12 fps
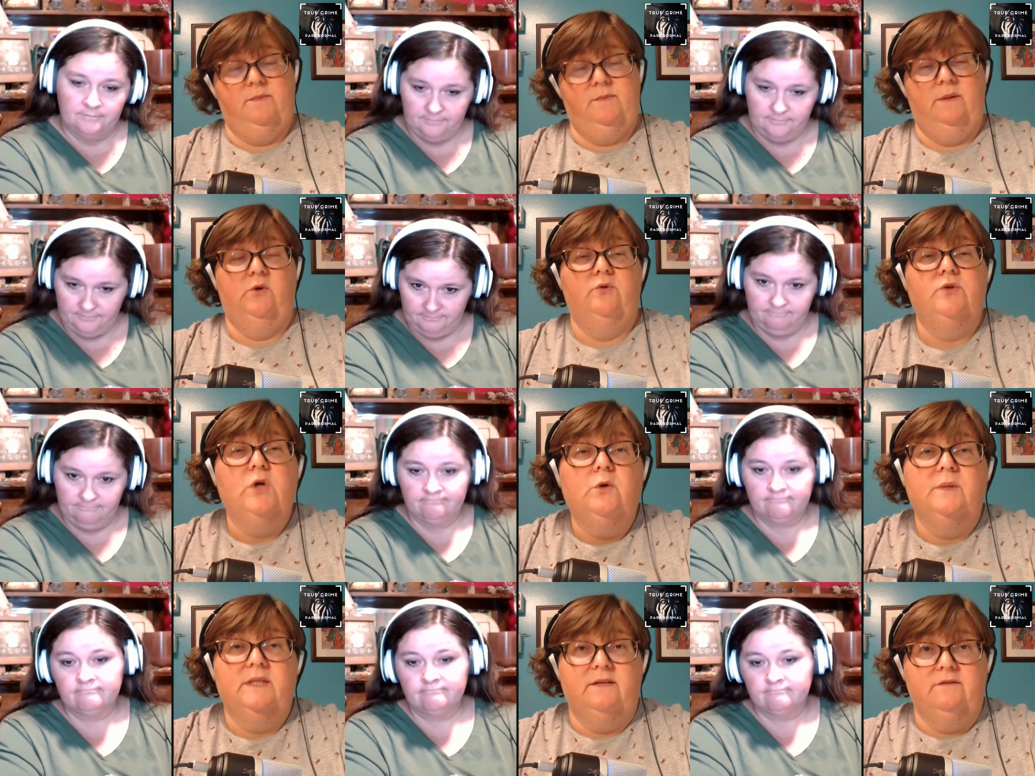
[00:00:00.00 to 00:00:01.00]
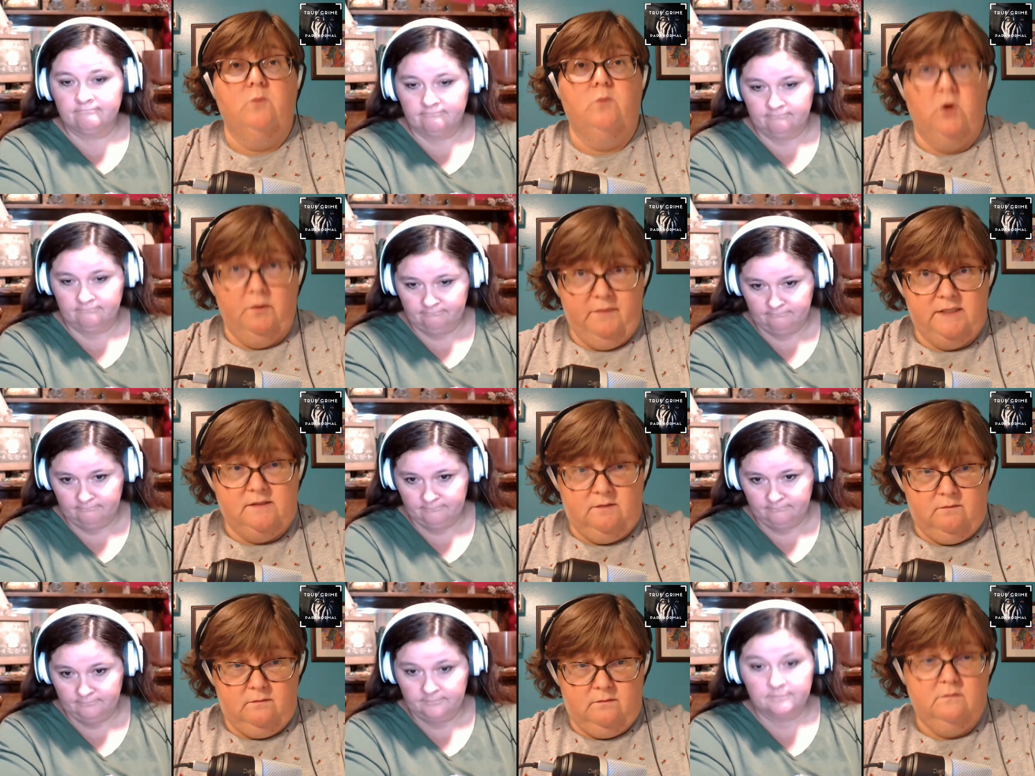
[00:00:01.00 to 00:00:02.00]
Speaker 1: people who don't believe in
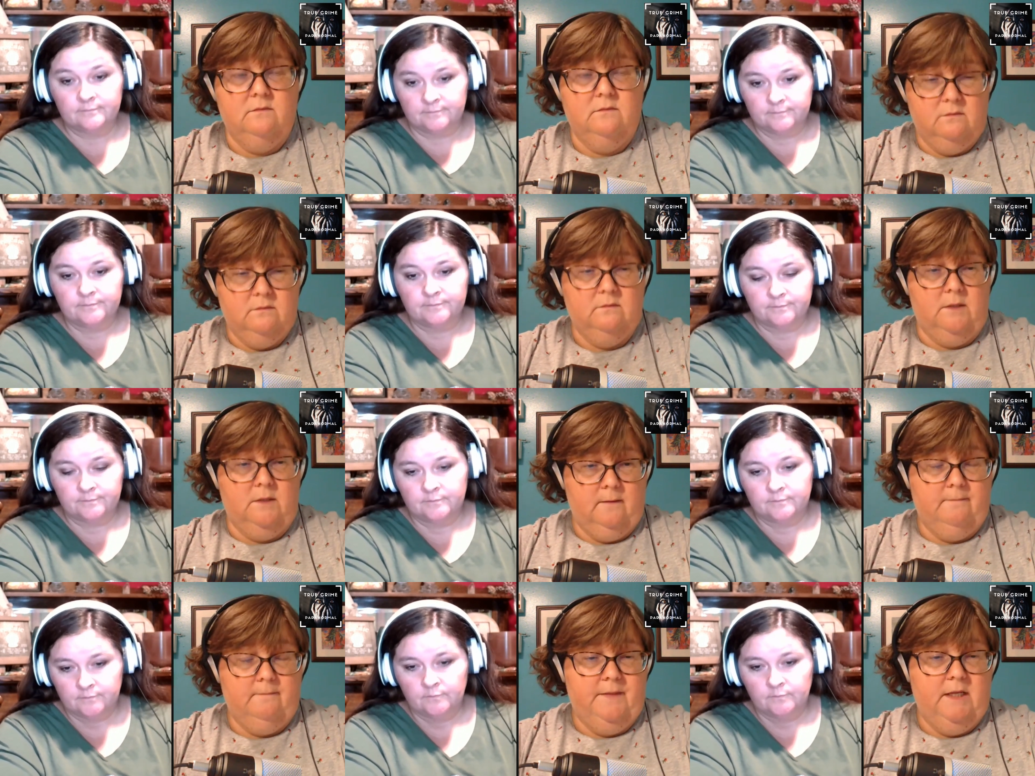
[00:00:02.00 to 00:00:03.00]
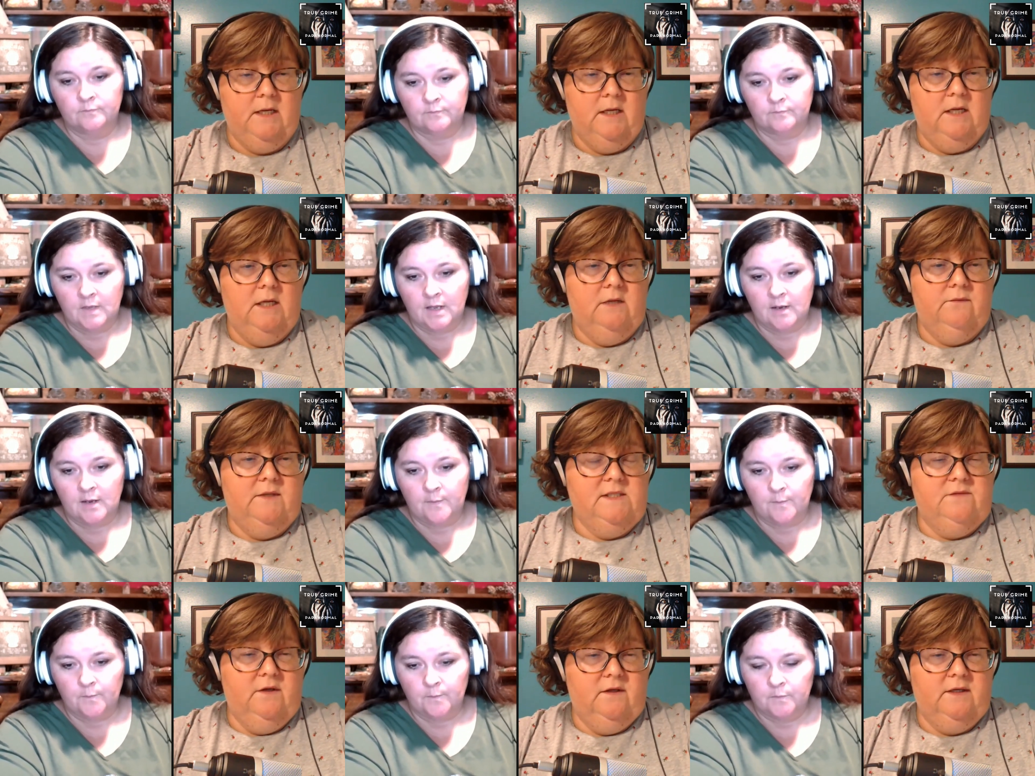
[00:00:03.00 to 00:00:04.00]
Mormonism. Mm-hmm. Yeah. Yeah. These
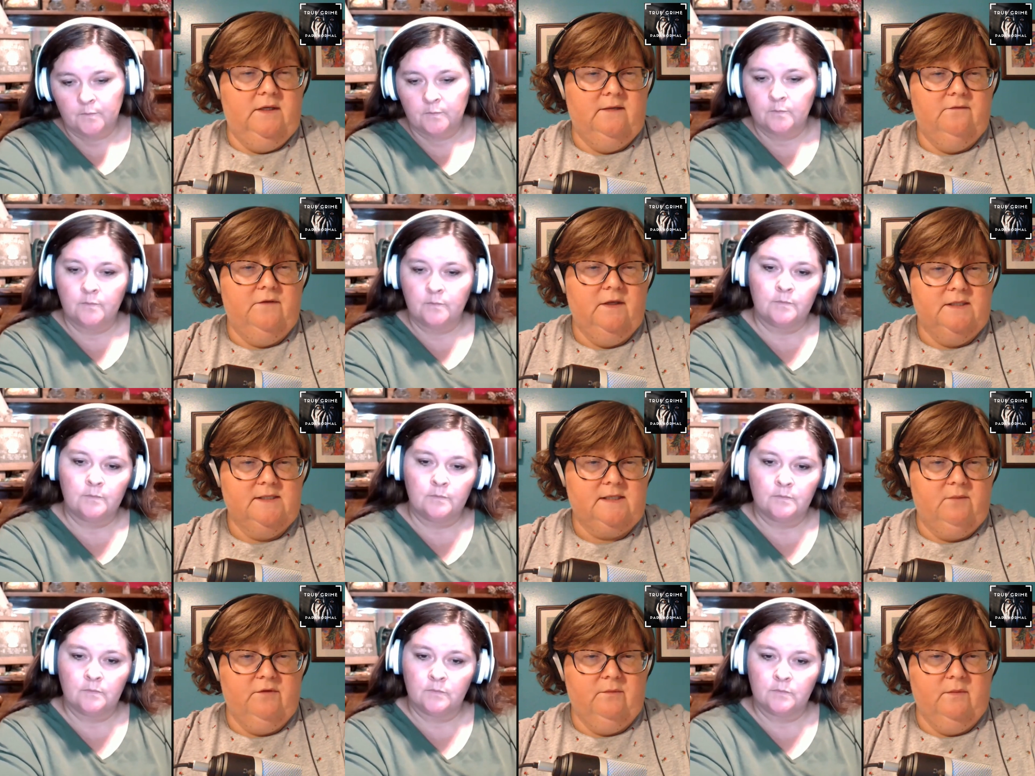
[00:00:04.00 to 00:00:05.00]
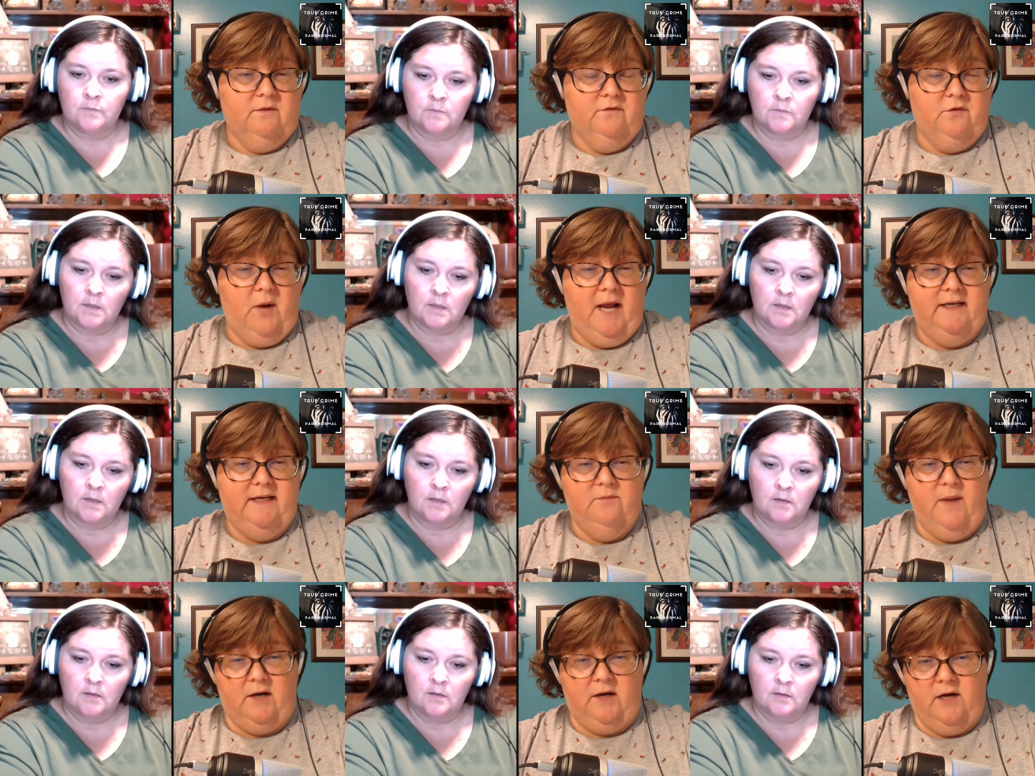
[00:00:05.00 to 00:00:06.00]
vill- villains come from a variety of
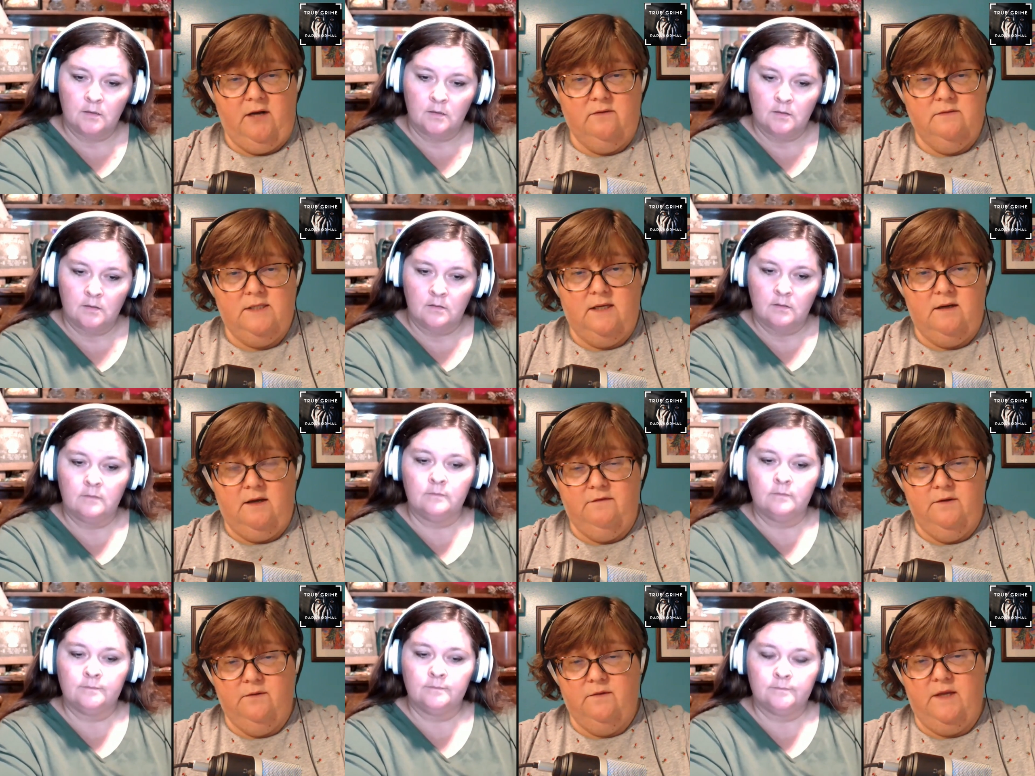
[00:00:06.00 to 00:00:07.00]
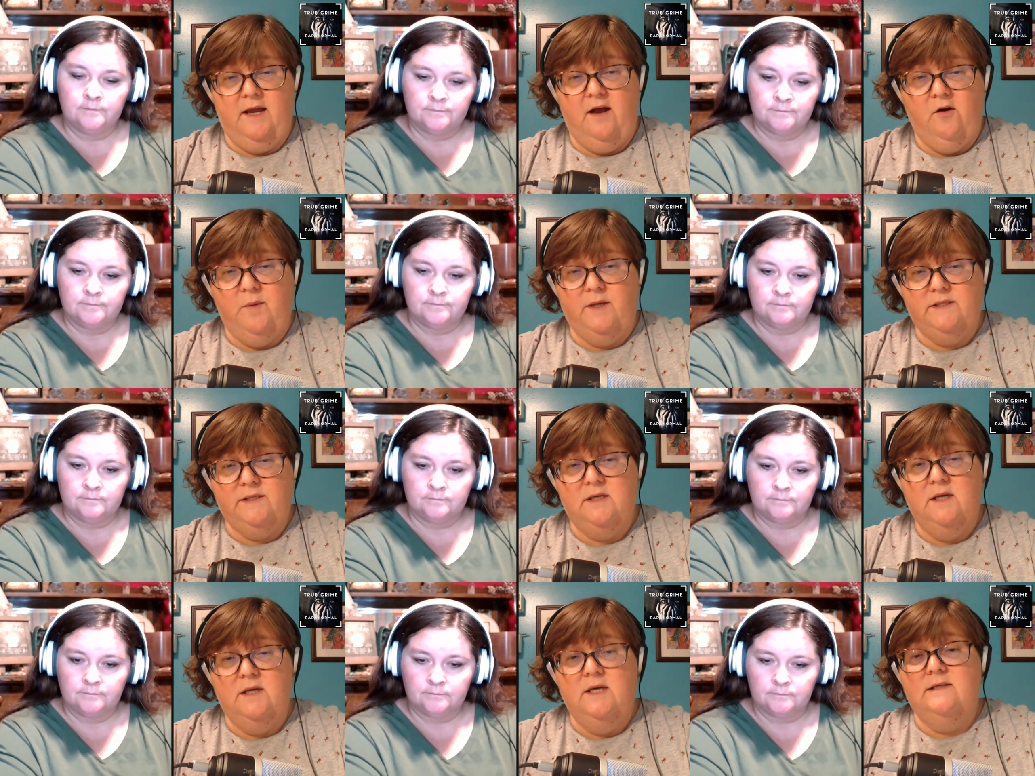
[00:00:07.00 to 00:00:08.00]
backgrounds, and I feel they help us
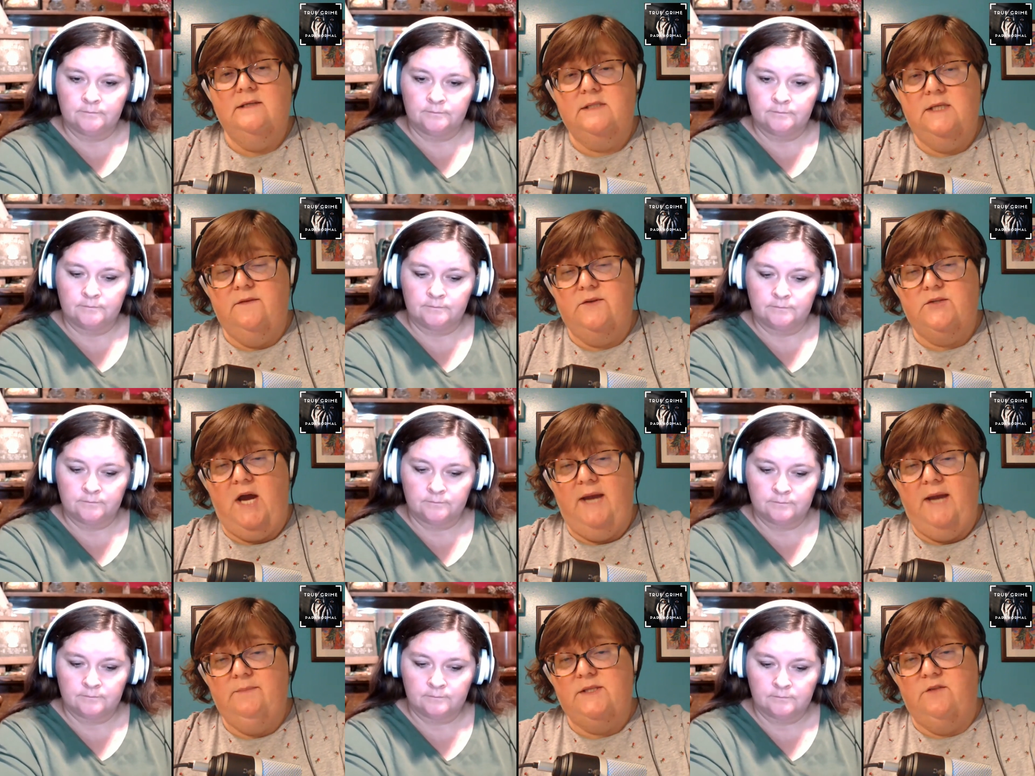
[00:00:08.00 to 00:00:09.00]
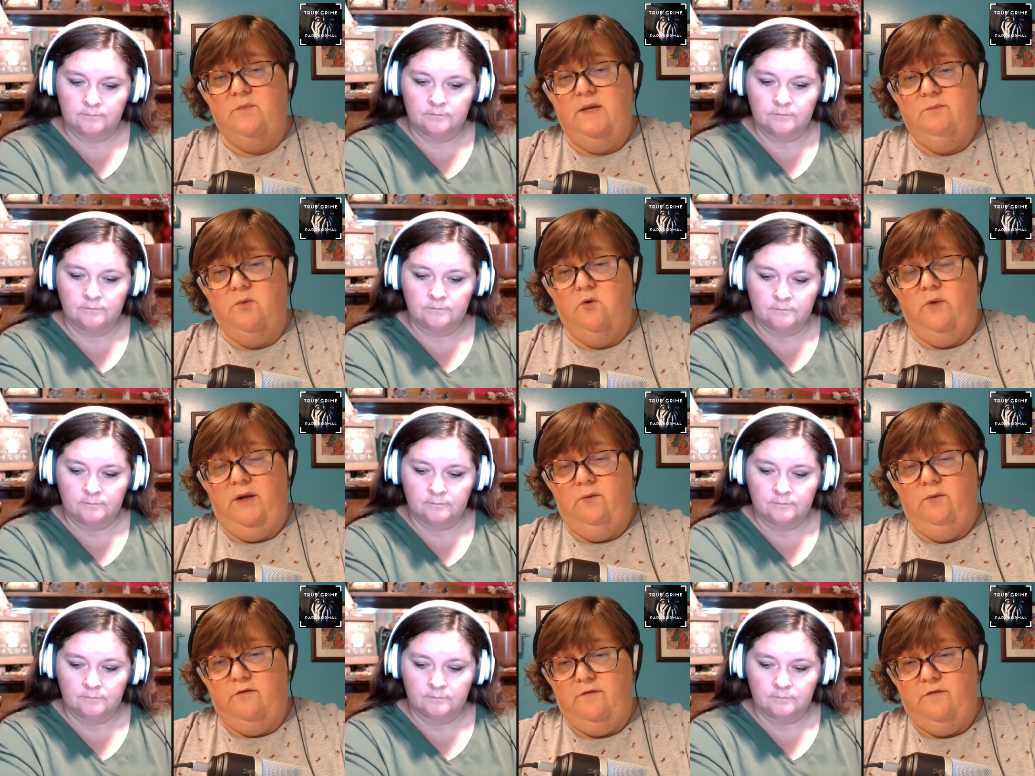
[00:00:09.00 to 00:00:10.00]
see the types of people we will
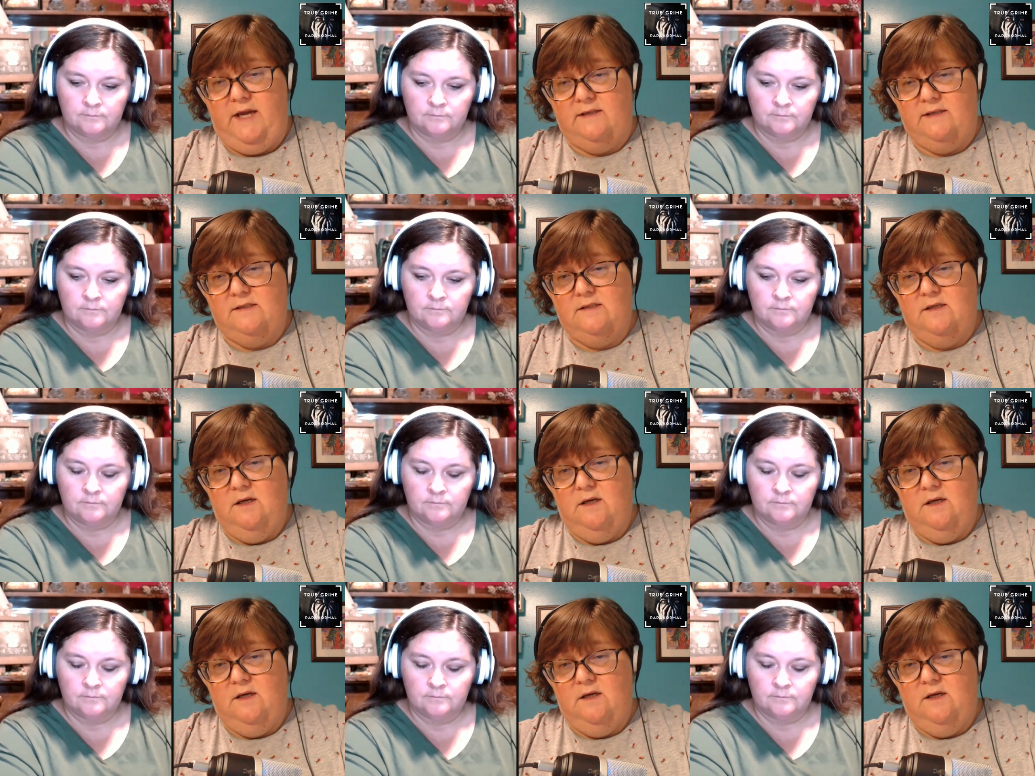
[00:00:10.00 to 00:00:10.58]
face.